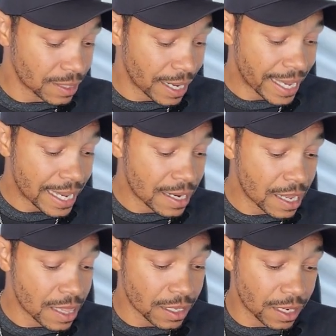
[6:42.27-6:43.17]
Again,
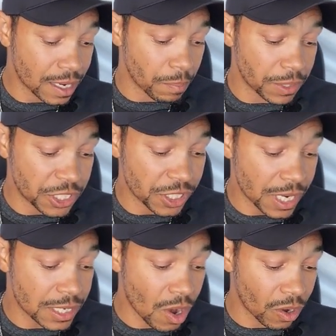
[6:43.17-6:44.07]
the completion
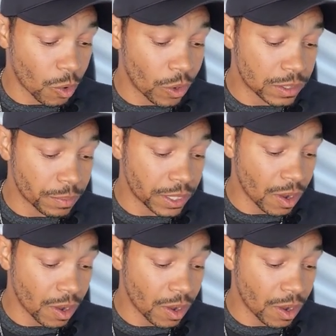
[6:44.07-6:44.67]
sets are going to be